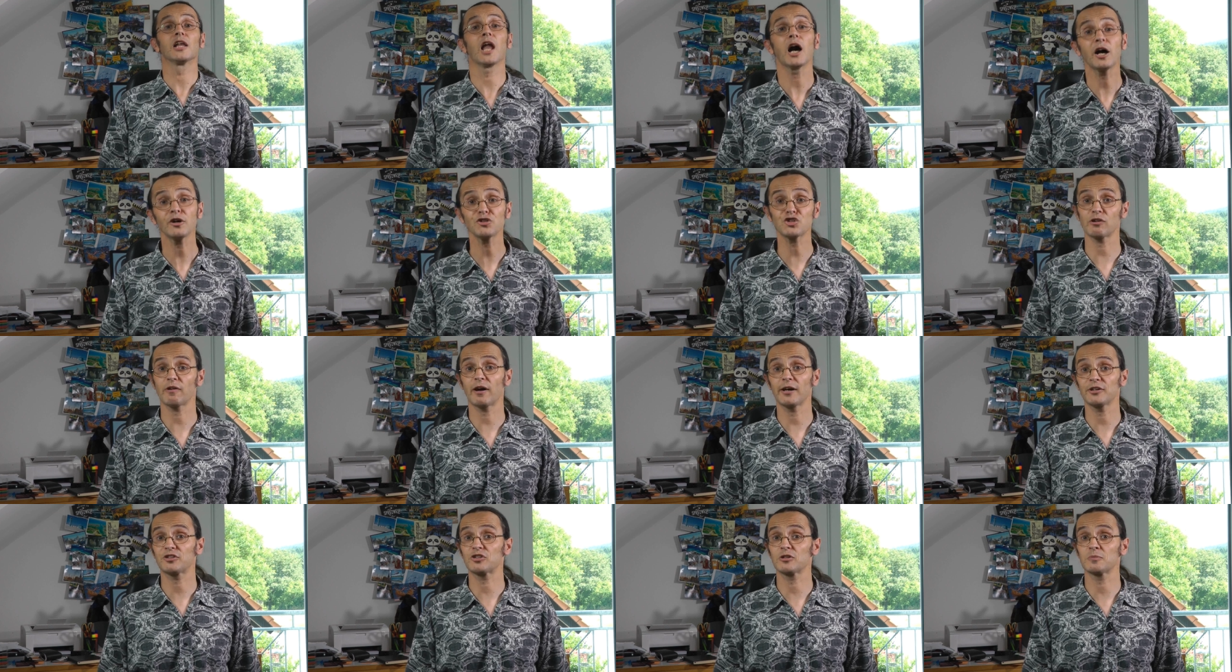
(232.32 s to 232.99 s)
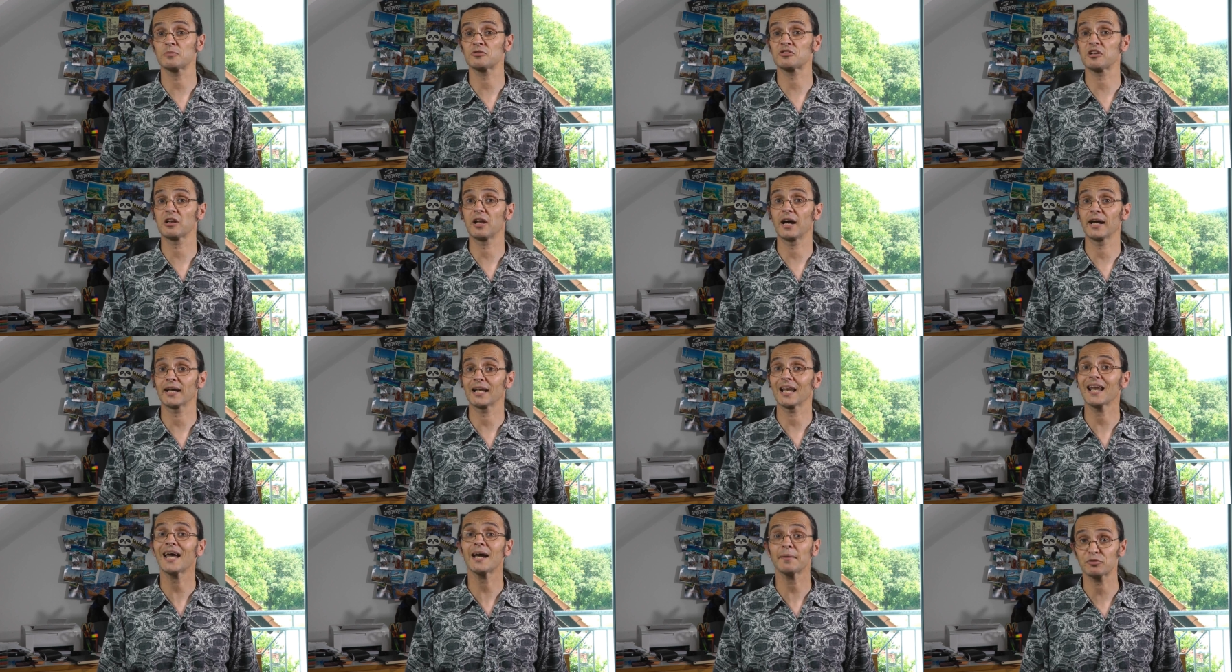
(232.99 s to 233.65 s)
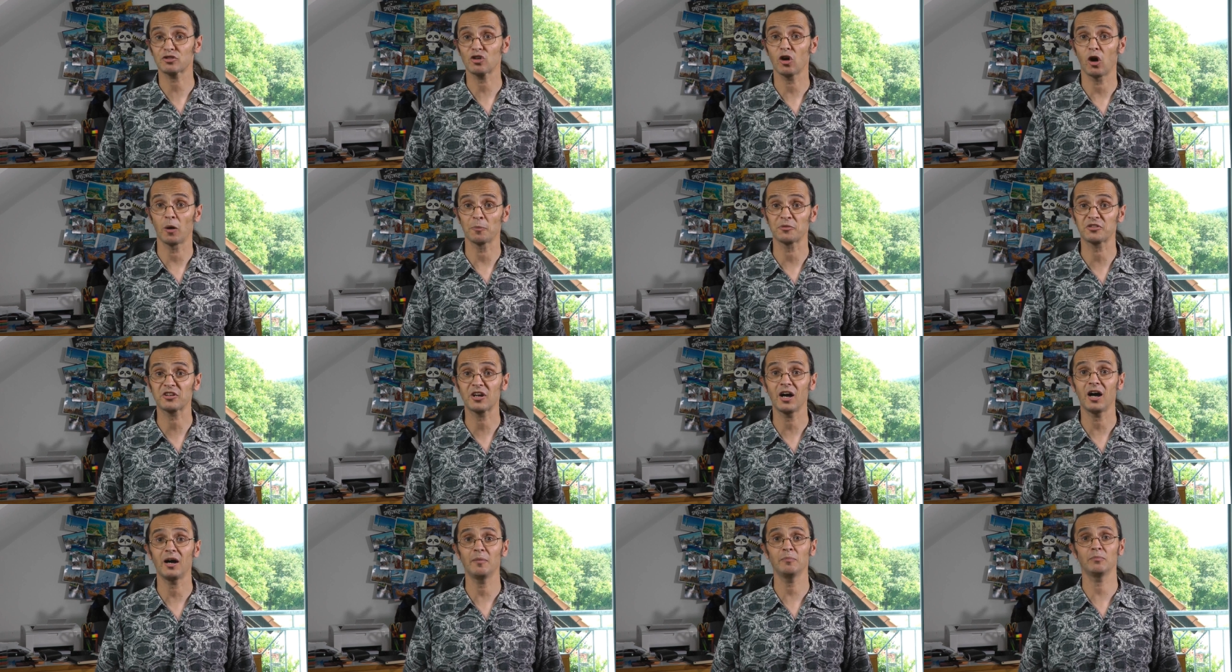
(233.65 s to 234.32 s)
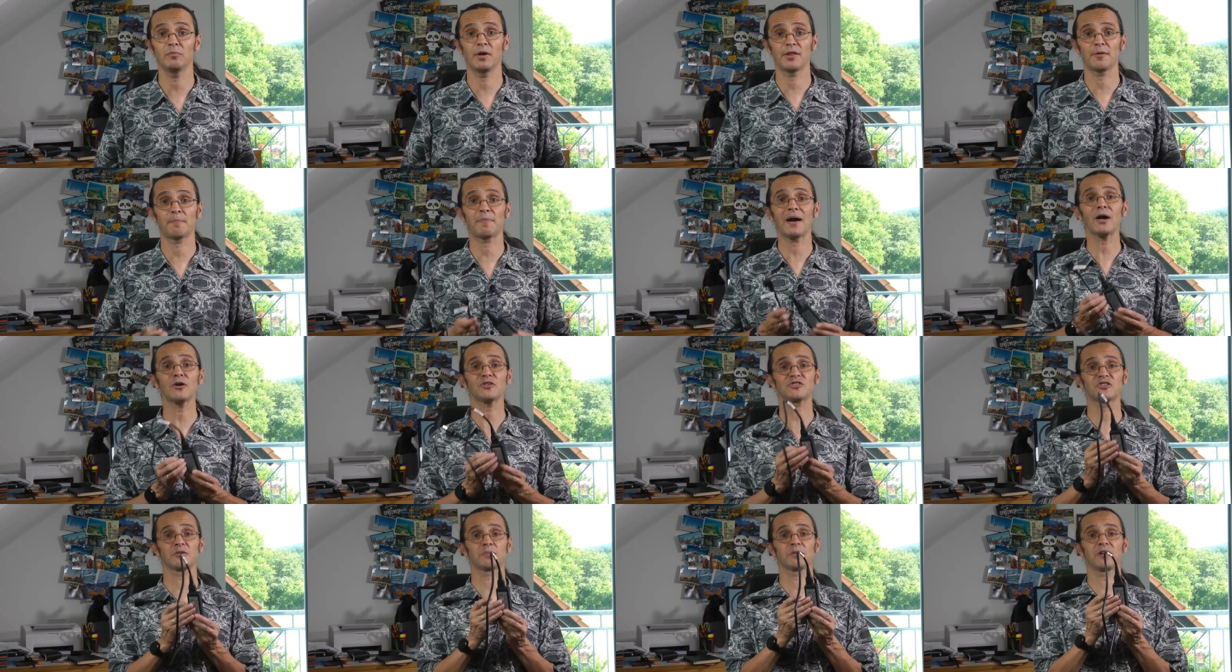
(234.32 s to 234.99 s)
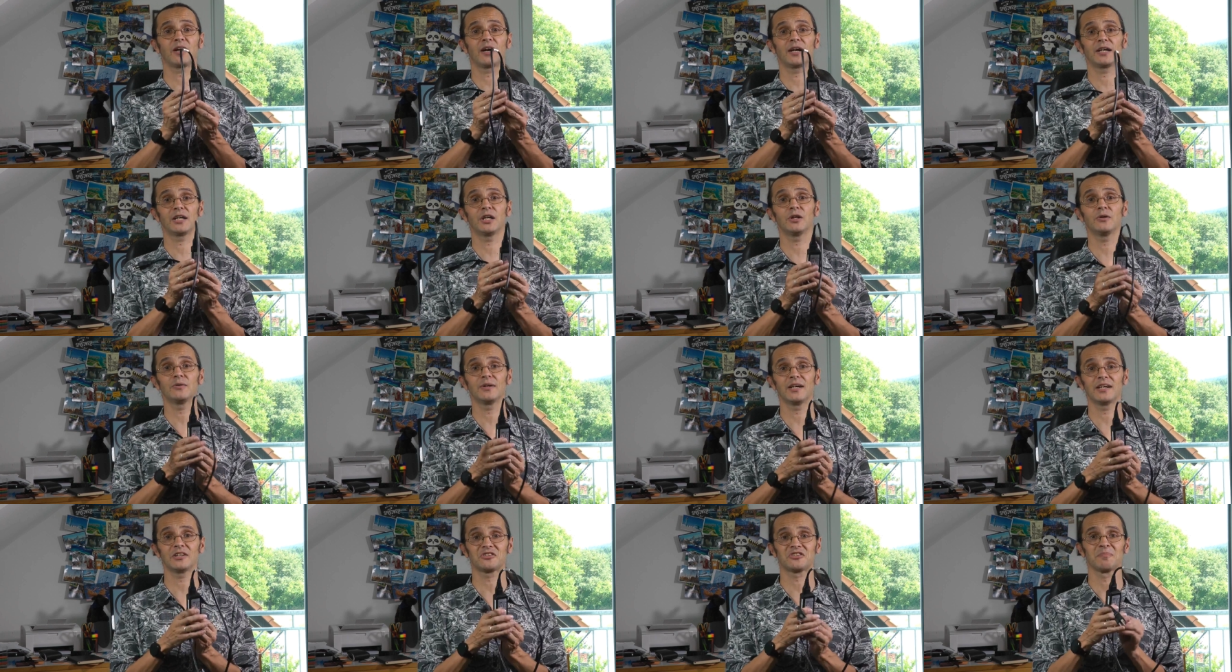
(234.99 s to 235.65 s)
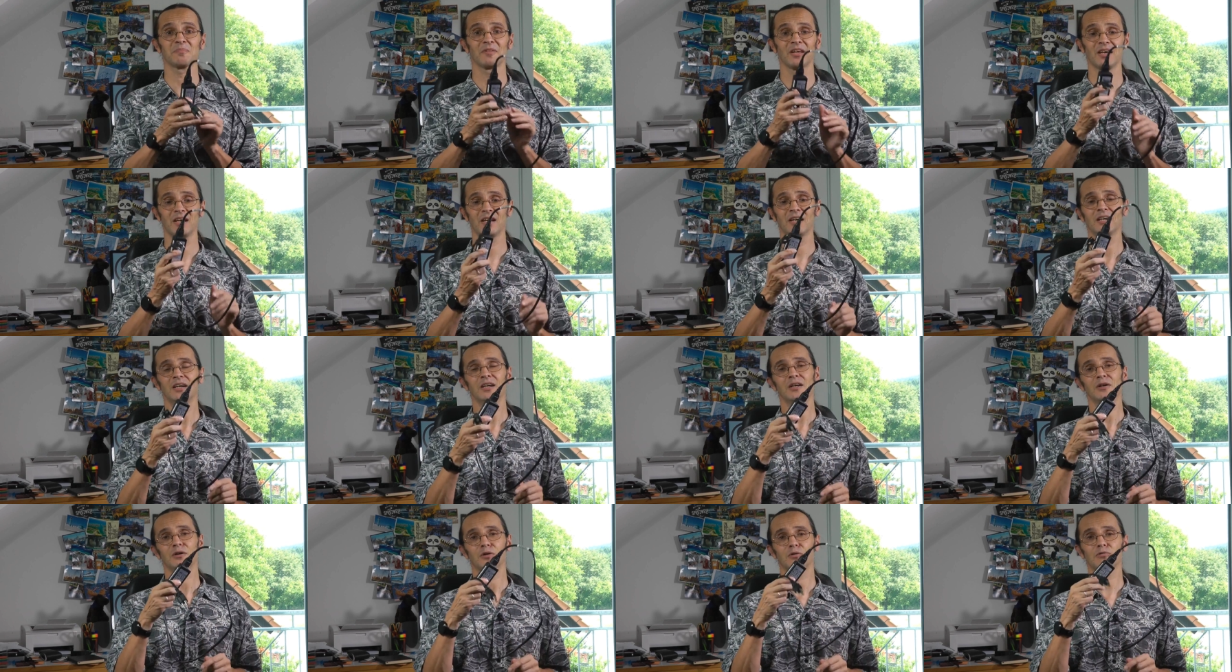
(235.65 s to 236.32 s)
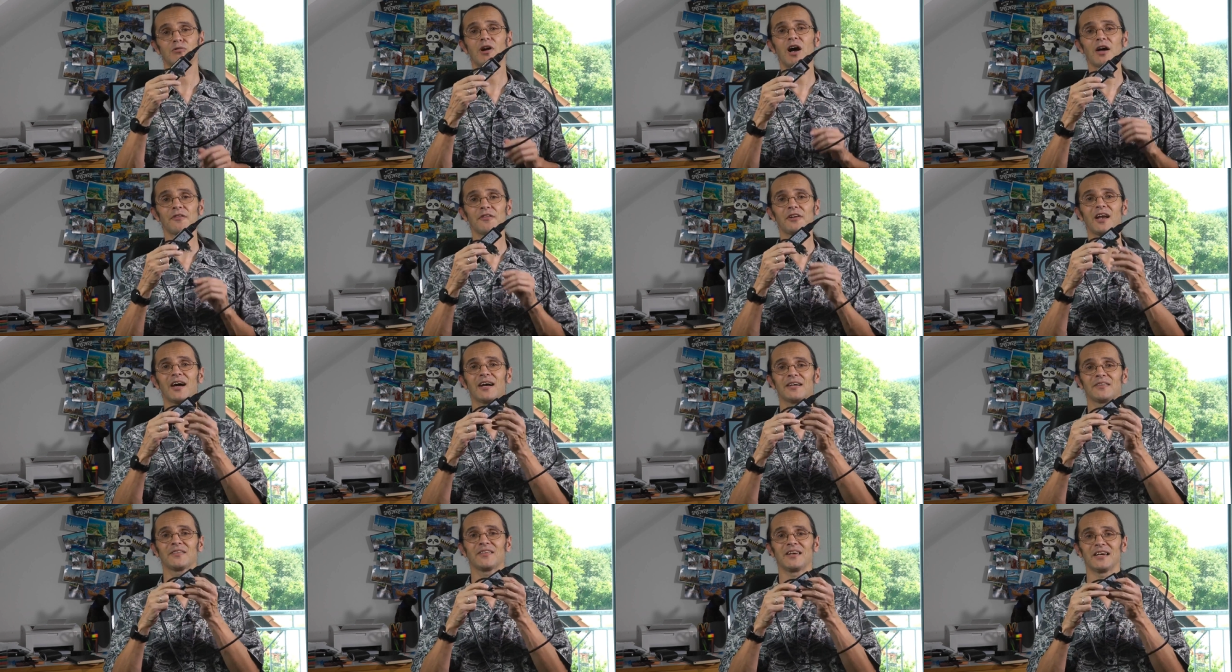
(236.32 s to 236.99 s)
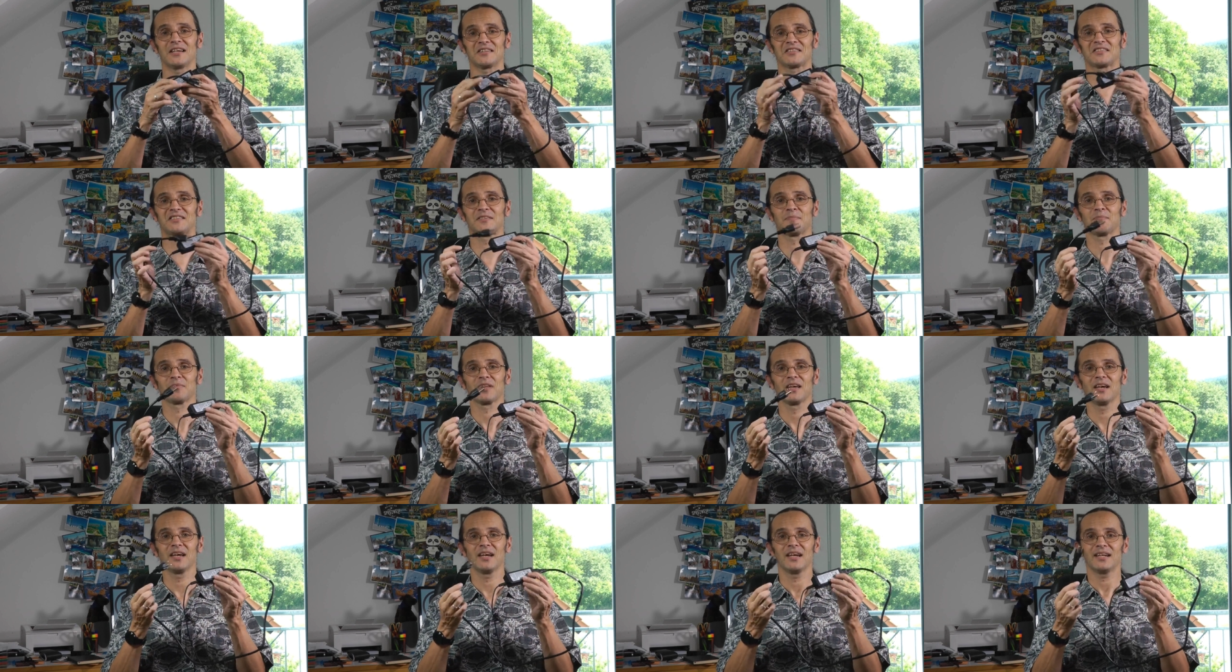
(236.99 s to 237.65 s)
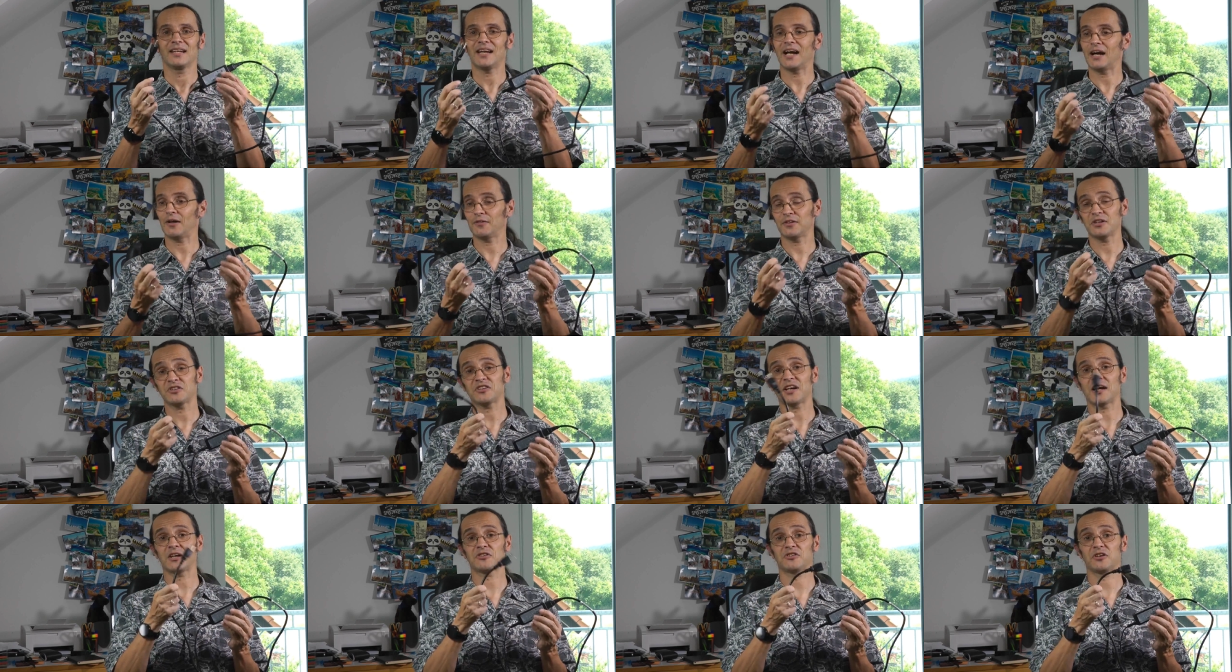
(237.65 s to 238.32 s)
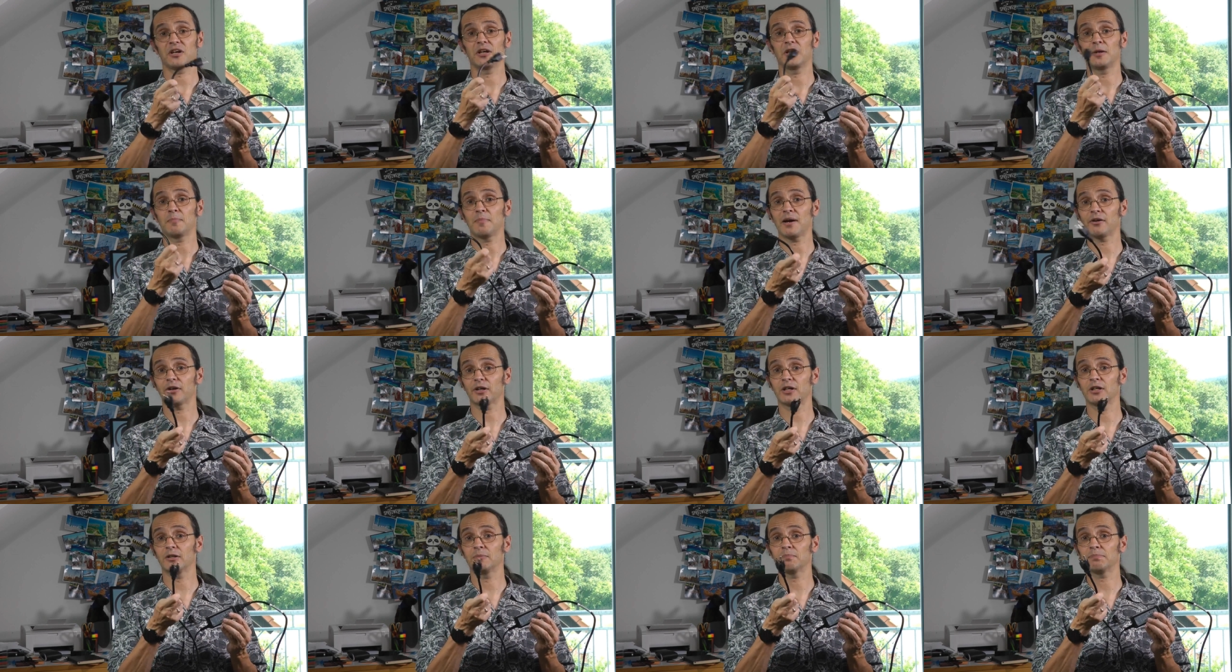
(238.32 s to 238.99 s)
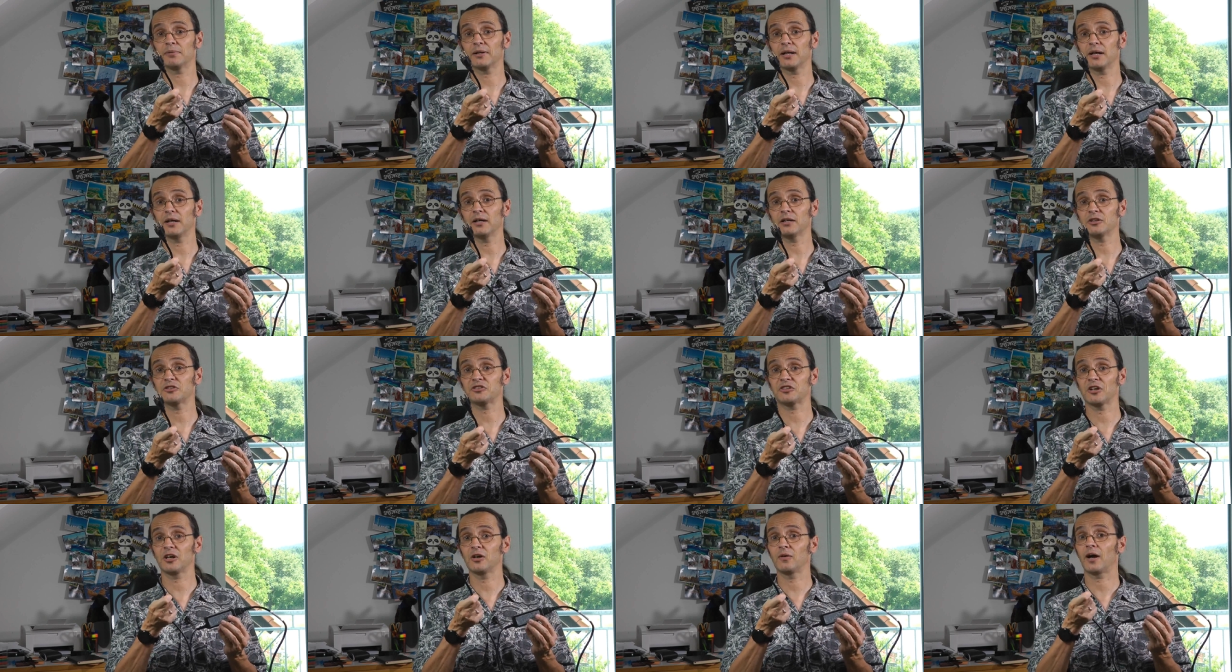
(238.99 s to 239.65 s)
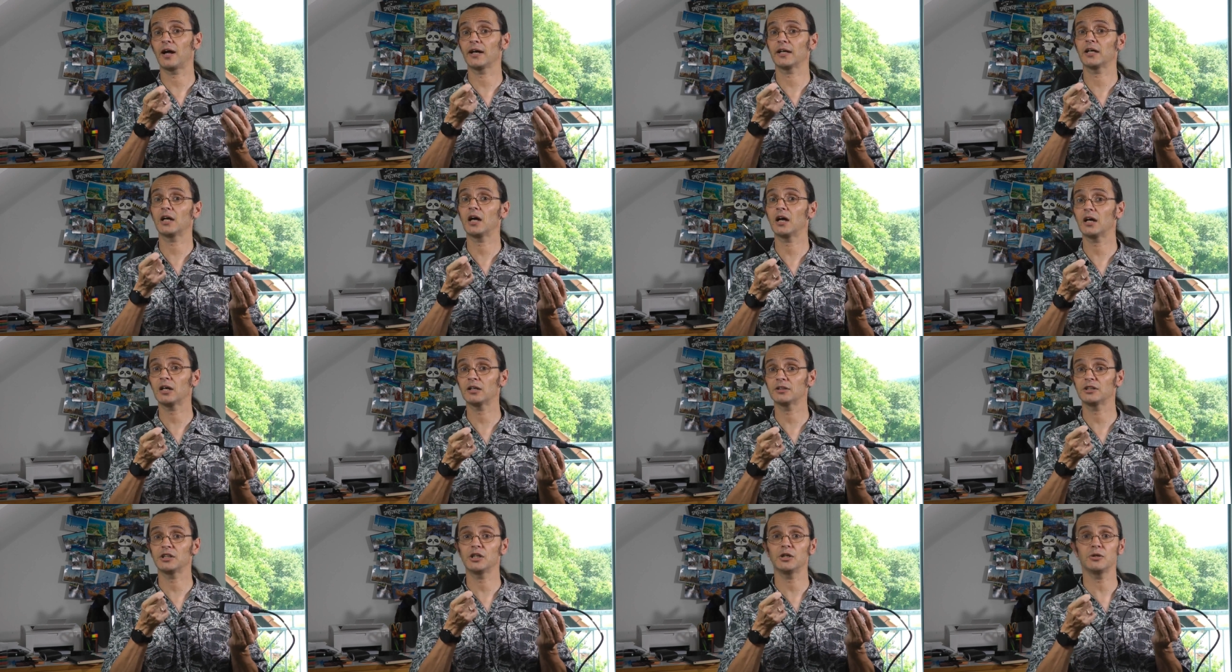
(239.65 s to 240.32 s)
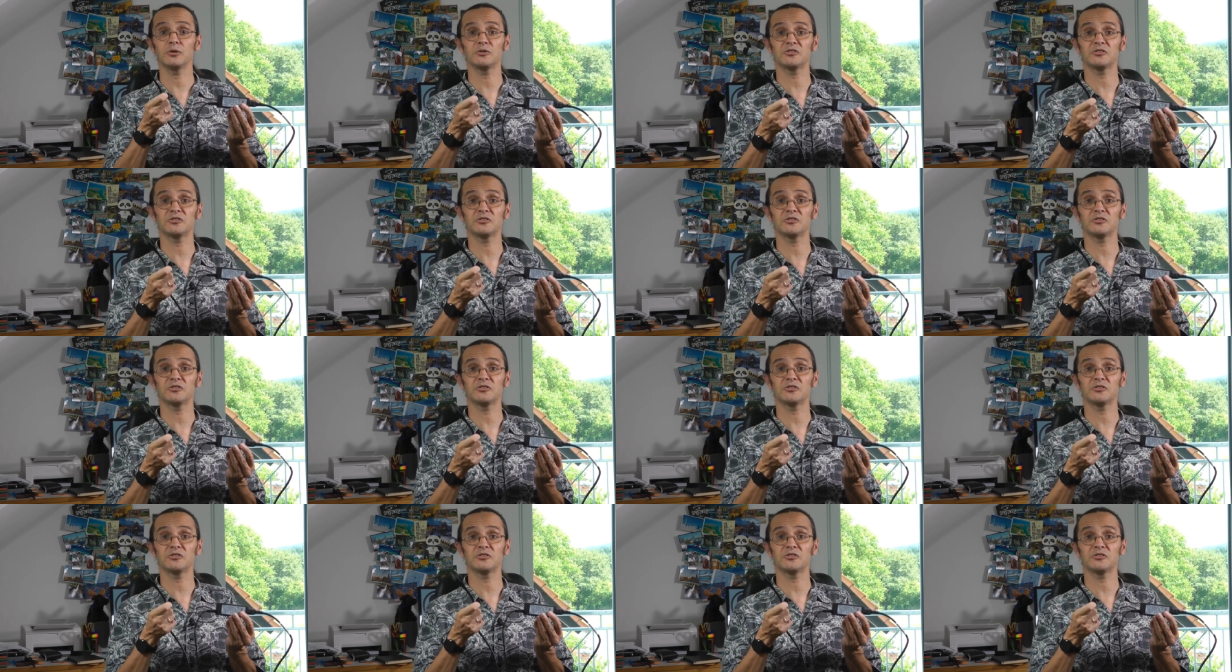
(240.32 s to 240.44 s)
Larger items like laptops come with a power supply unit rather like this. Now this has an American plug so I can't